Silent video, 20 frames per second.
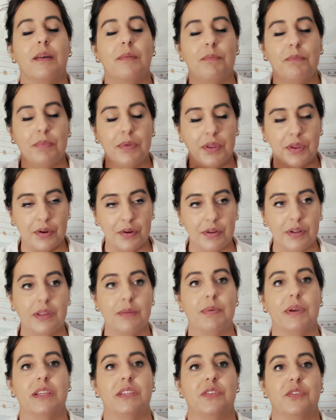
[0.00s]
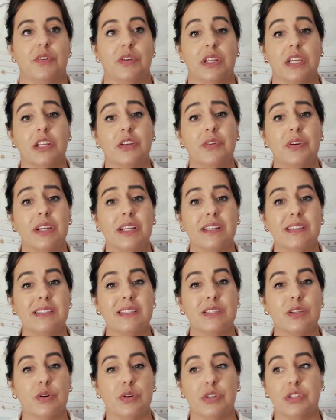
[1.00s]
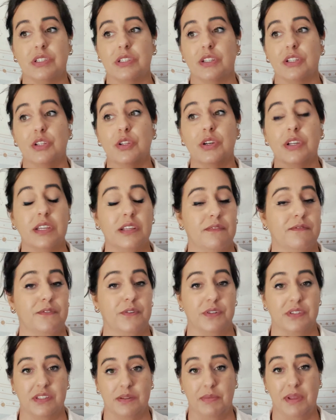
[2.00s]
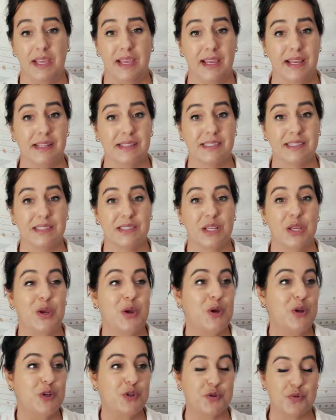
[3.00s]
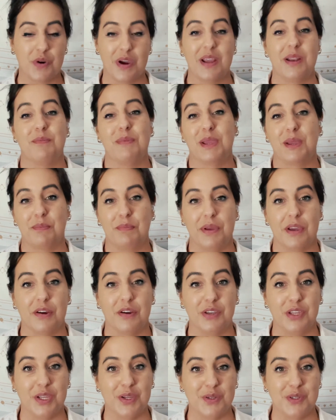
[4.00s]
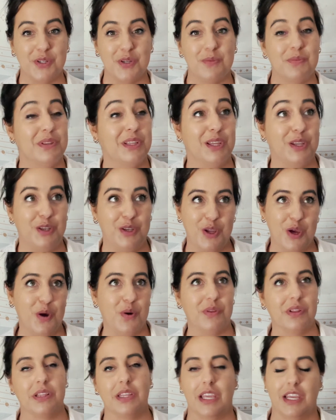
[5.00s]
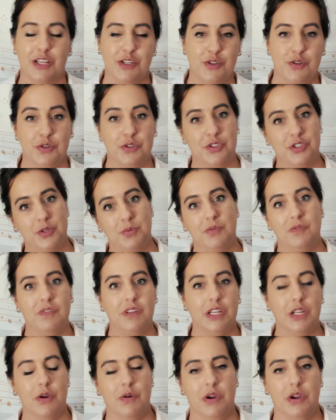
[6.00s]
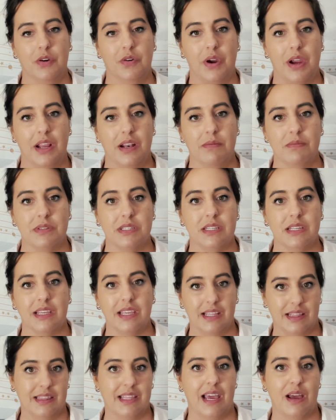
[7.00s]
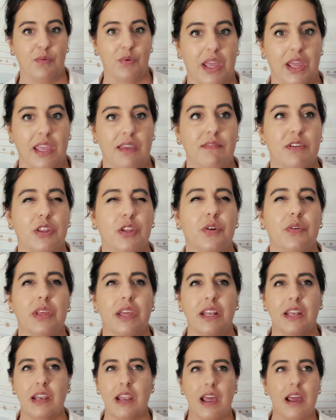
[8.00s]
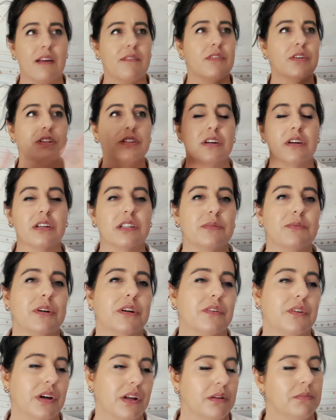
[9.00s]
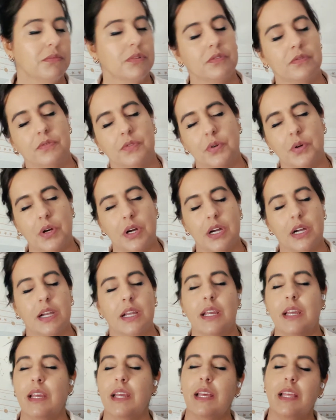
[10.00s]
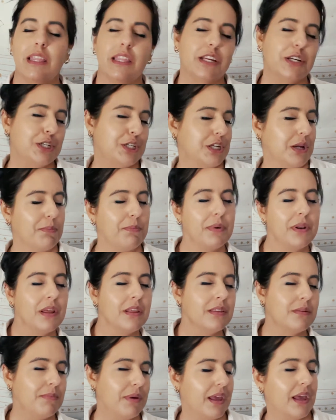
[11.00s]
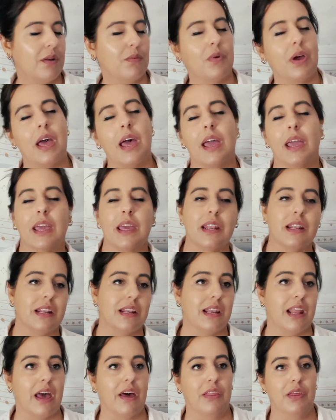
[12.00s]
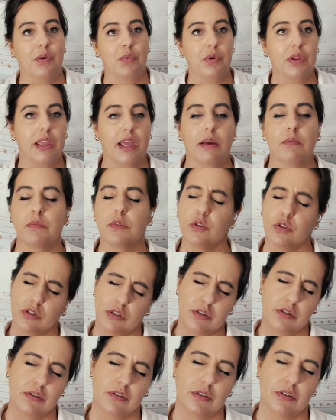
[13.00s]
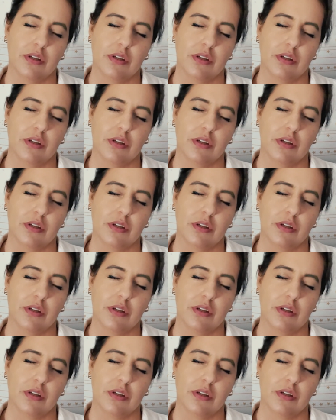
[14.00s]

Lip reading: purely based on ignorance or just looking for some hits trying to make it big on YouTube, and they know that they could do a stupid video on Kratom to get that even though they never talked about Kratom before. They're jumping on the bandwagon, and now they want, yeah, which,